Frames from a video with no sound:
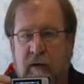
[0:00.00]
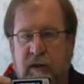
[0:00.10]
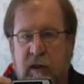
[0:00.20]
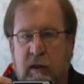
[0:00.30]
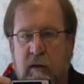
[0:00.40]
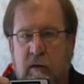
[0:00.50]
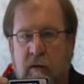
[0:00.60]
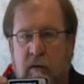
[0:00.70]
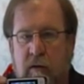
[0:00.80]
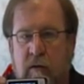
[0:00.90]
you see
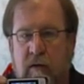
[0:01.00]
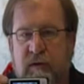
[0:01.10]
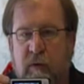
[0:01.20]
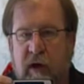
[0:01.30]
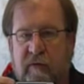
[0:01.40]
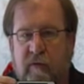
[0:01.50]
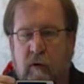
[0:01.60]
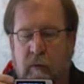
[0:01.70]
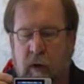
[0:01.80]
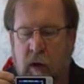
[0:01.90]
this
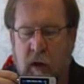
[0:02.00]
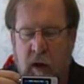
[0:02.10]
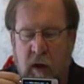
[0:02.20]
waveform,